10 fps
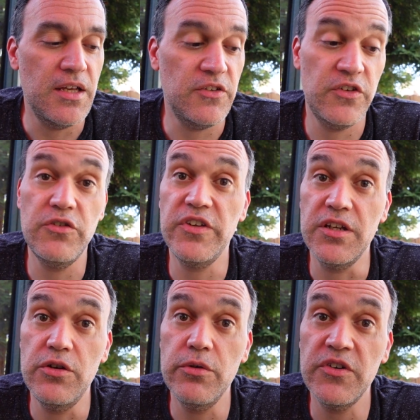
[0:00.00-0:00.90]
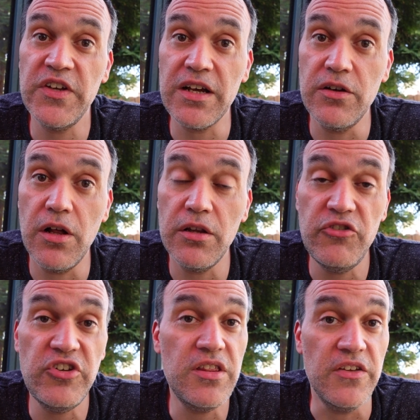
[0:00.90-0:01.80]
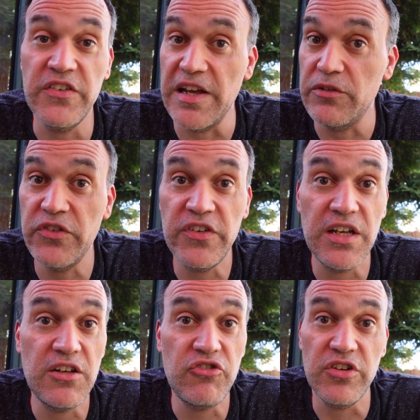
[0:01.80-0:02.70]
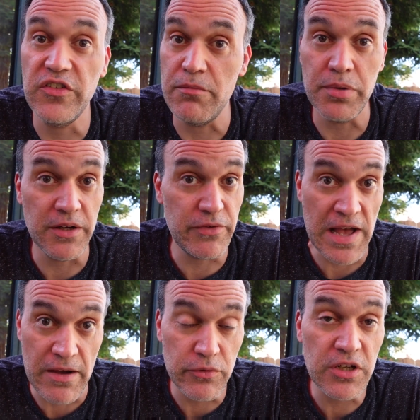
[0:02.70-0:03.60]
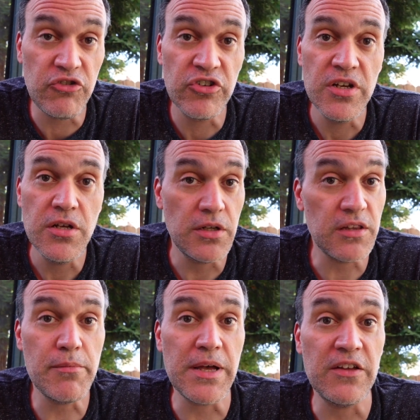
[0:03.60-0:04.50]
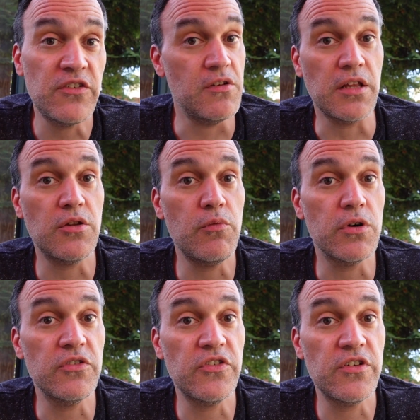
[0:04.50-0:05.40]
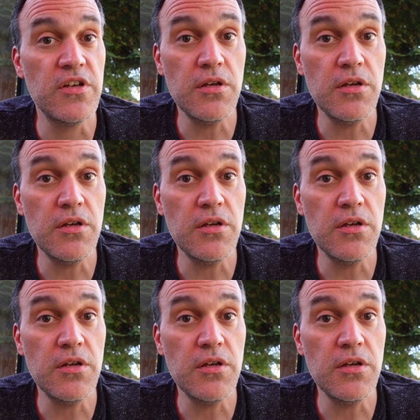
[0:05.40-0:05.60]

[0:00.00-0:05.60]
It's using newer technology. The sound stage is above average. Not the best, not the worst,